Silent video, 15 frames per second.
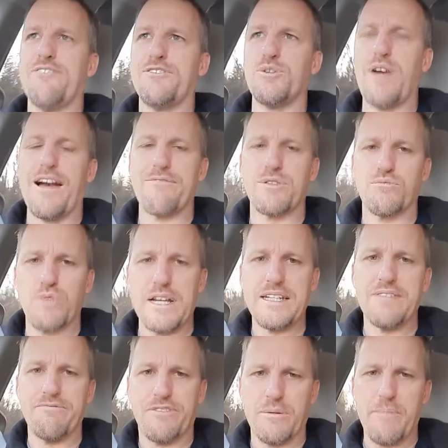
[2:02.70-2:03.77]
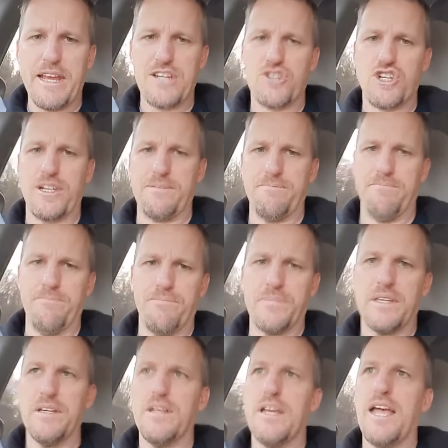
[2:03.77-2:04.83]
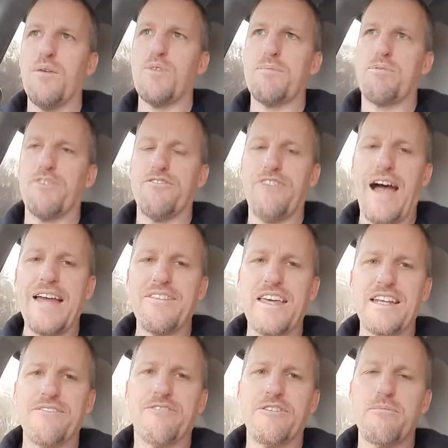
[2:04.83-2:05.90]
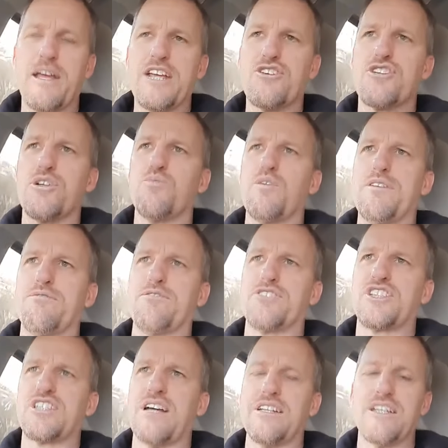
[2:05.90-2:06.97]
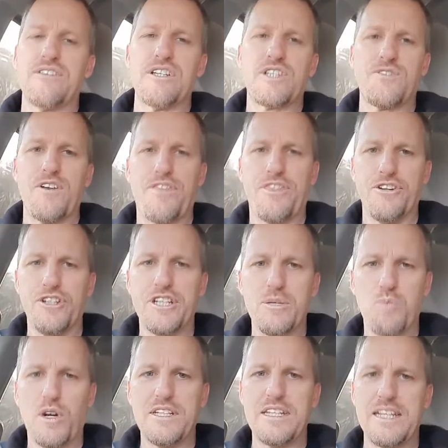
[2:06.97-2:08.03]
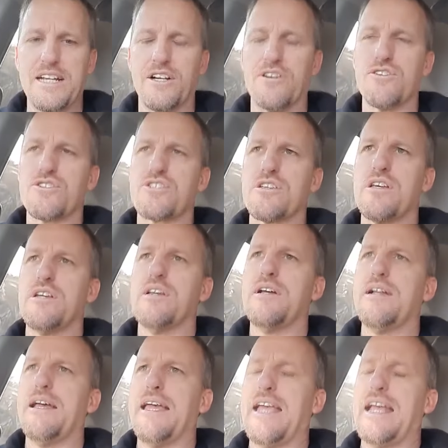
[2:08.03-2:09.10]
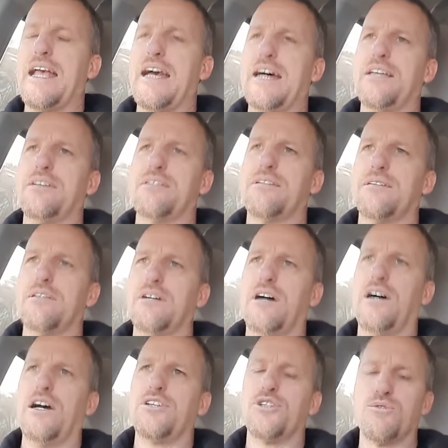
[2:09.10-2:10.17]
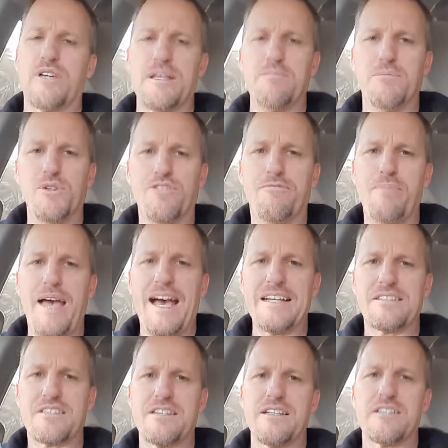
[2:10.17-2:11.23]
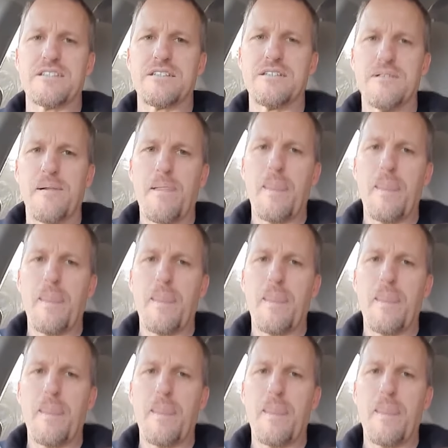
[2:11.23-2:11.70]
if you have the right information. And we provide that information. We've studied this for 31 years. And uh, you can move past this